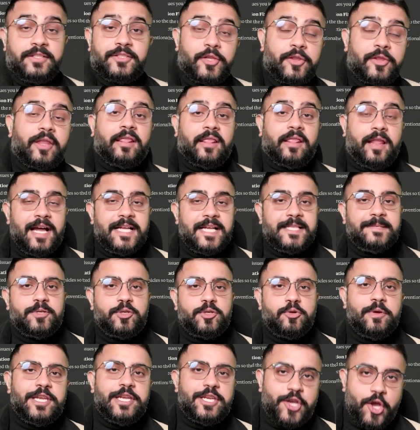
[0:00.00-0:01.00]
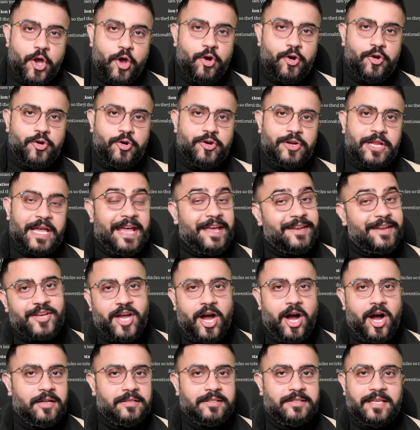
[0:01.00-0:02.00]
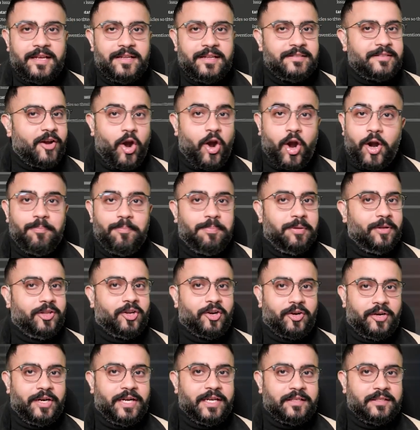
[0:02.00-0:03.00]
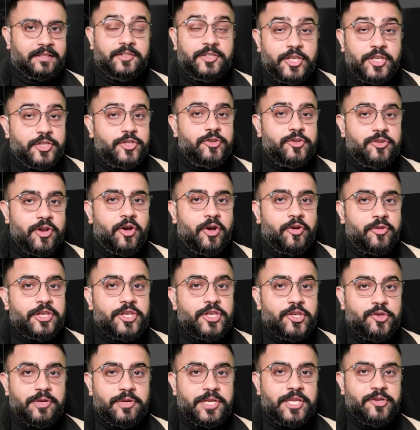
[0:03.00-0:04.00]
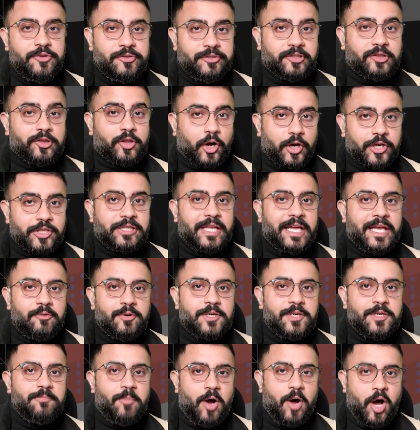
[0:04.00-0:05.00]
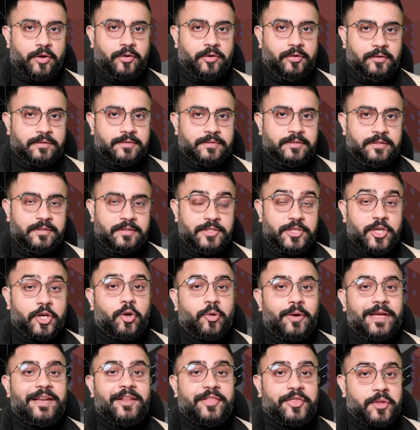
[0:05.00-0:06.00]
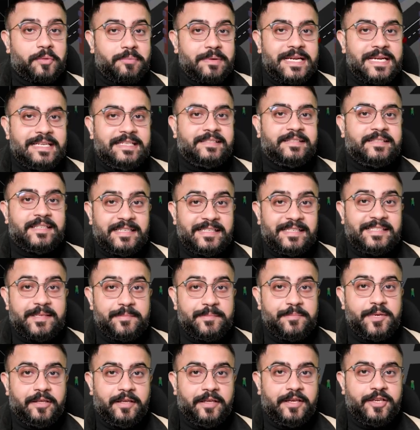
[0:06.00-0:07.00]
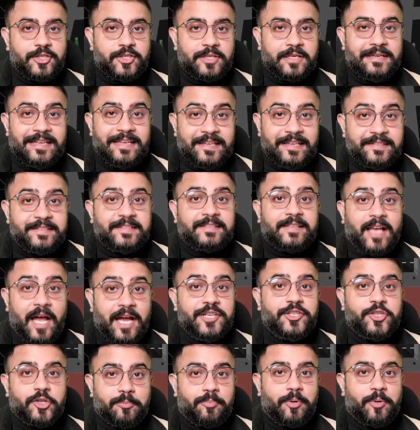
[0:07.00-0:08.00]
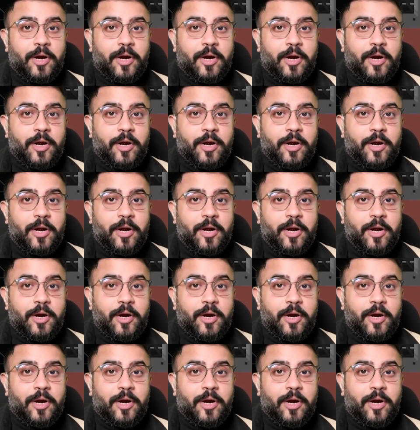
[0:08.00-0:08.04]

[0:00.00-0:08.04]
So the lines between code and content are blurring. Did you know that you can use large language models to create a 3D city simulation inside your